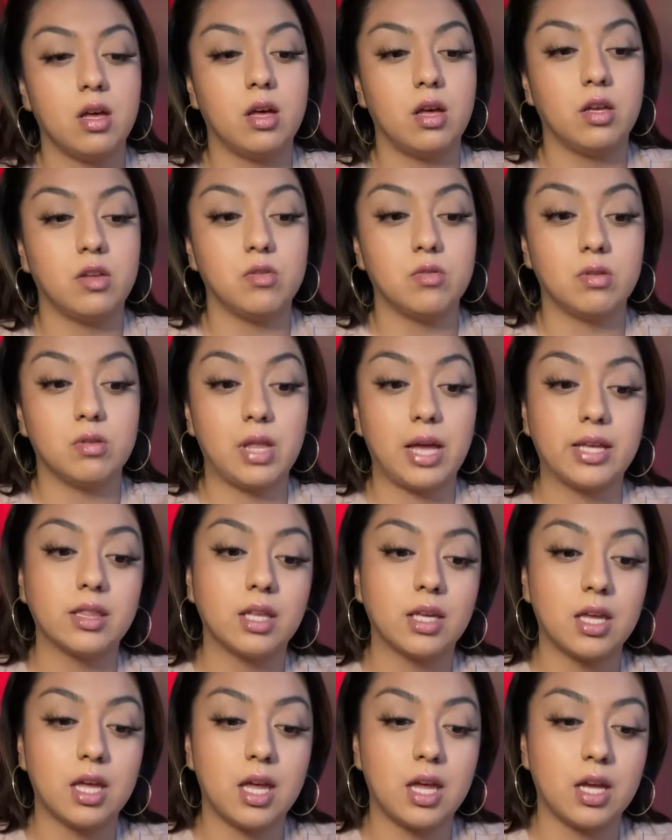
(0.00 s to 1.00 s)
you light the
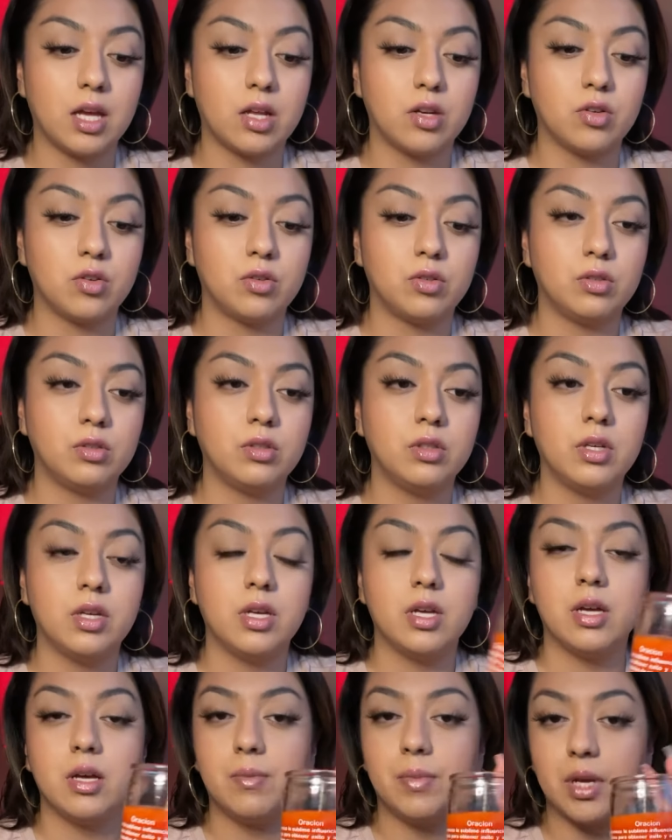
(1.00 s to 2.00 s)
candle,
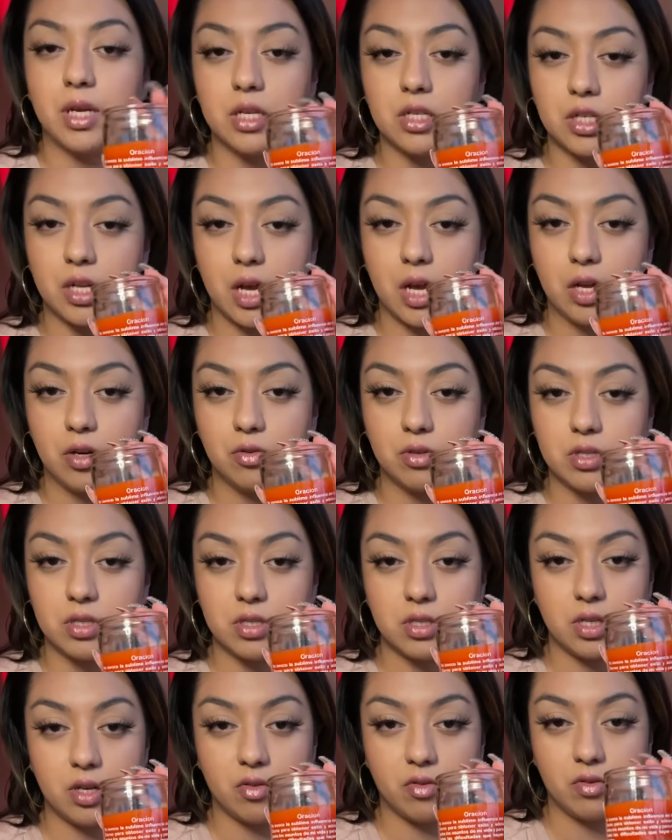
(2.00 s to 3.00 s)
but each candle is
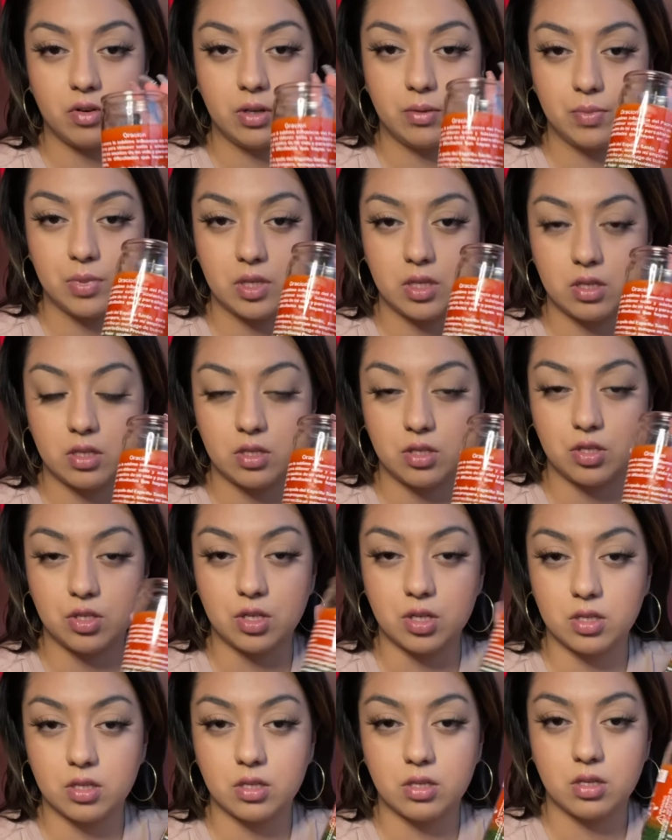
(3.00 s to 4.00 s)
different, but this is
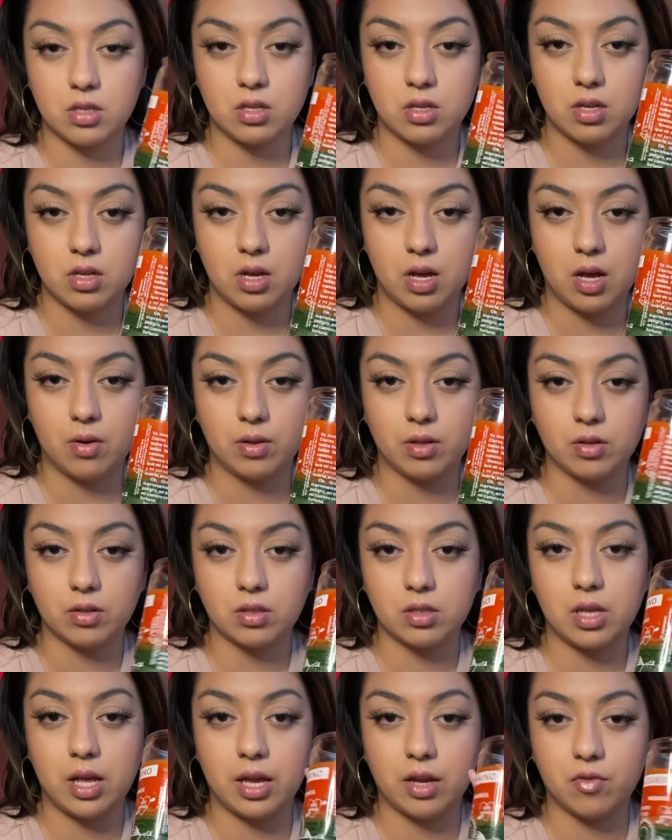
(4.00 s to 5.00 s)
just how it looks
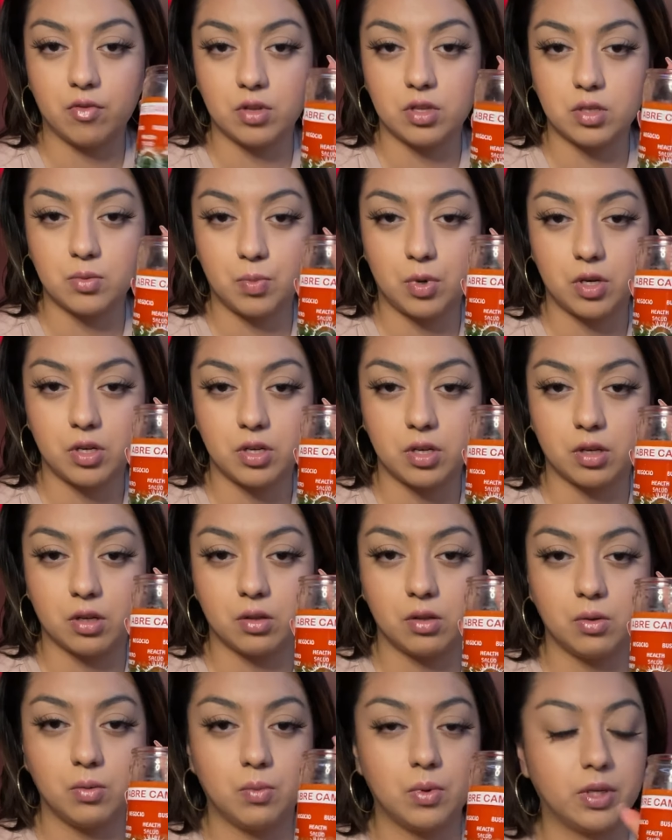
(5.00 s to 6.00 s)
like for this
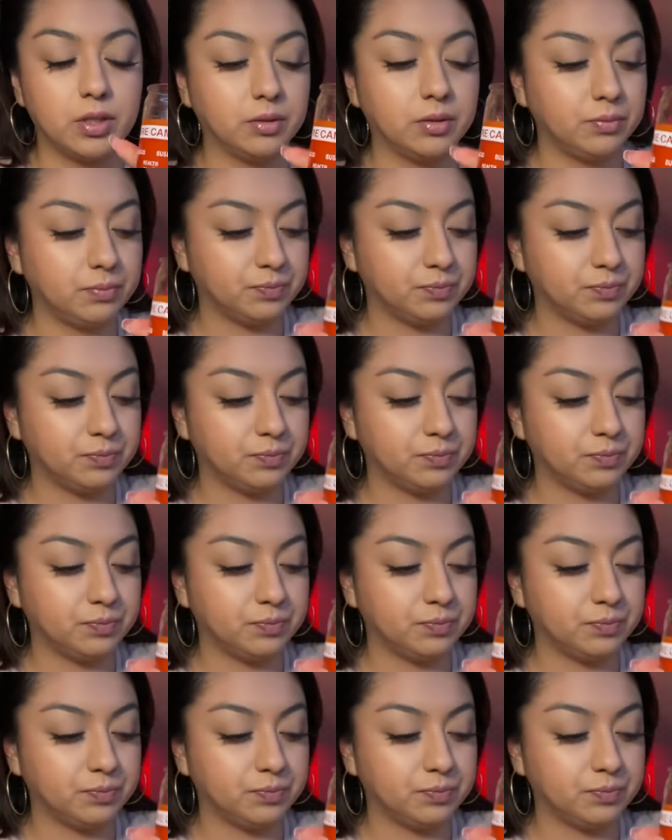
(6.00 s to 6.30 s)
particular one.